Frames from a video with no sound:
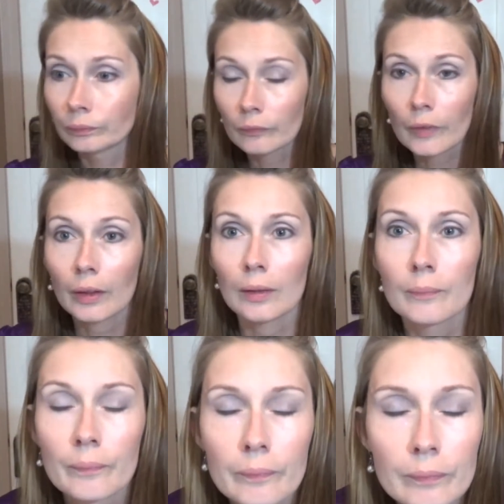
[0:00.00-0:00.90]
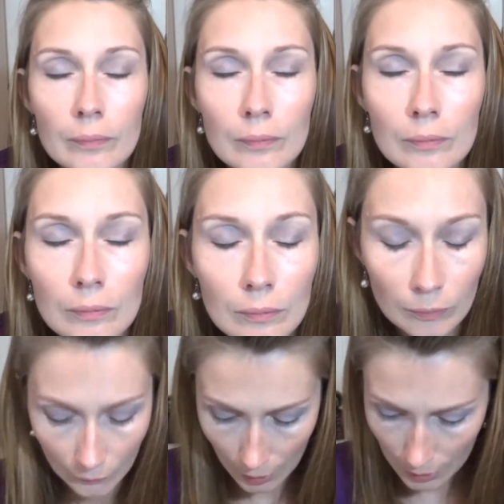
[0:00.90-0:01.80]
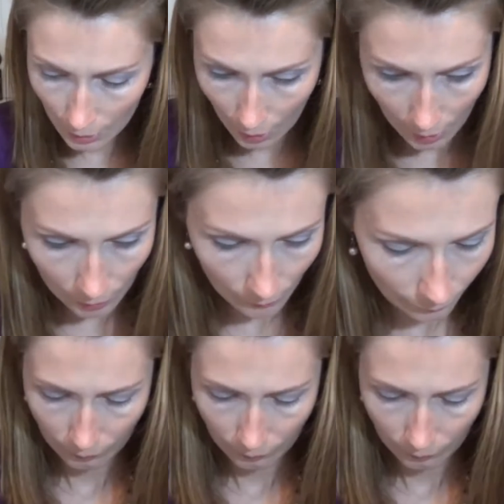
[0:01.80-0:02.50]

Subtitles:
Okay. That's that.